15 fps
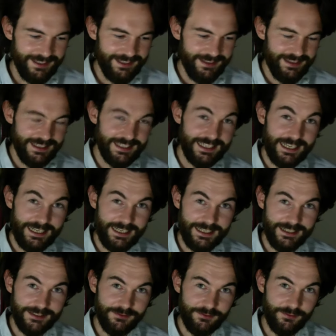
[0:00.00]
this
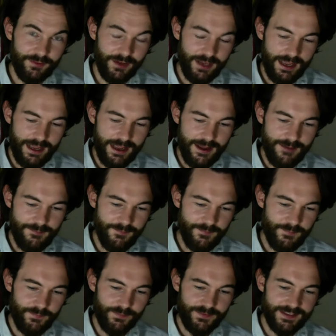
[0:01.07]
lady
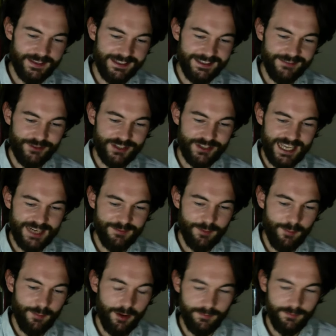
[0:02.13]
was saying to my
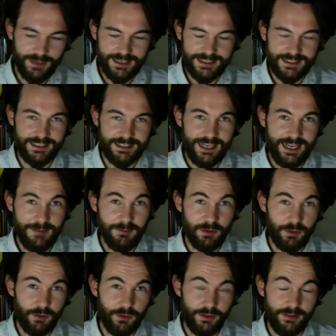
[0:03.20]
mom, listen, I'm
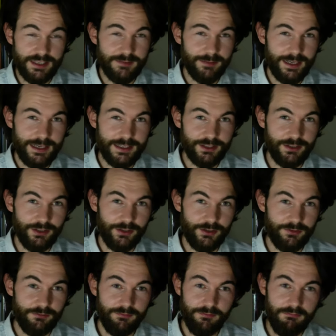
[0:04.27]
going to this place
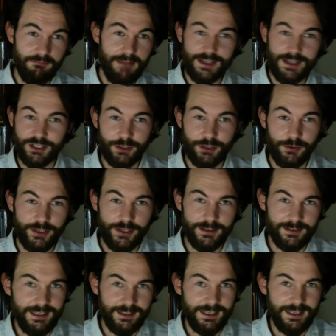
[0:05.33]
called Medjugorje.
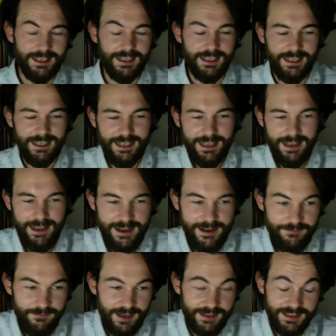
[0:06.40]

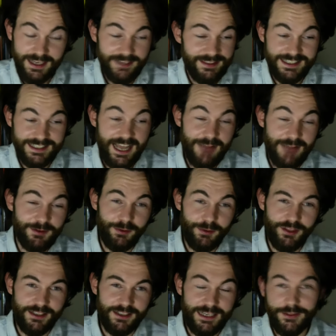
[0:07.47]
At the time, I don't
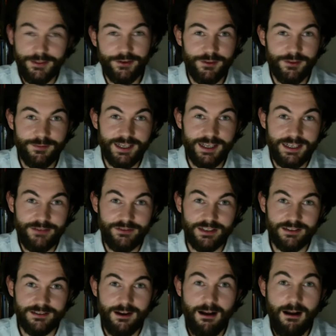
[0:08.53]
think either of them had
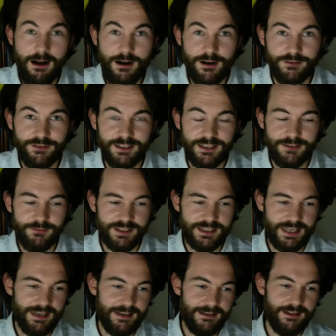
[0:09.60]
even heard of it. It was
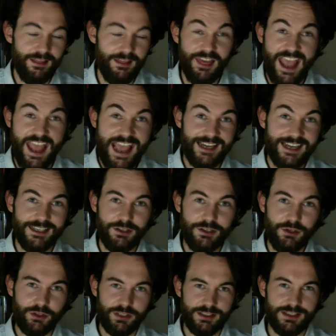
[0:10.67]
in then
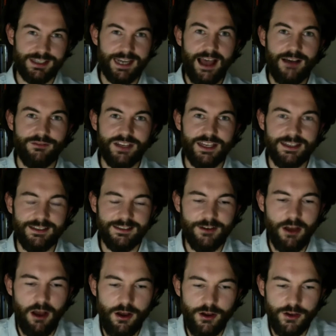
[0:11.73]
Yugoslavia,
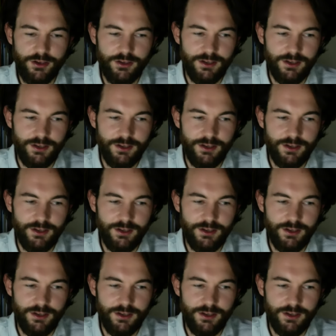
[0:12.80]
now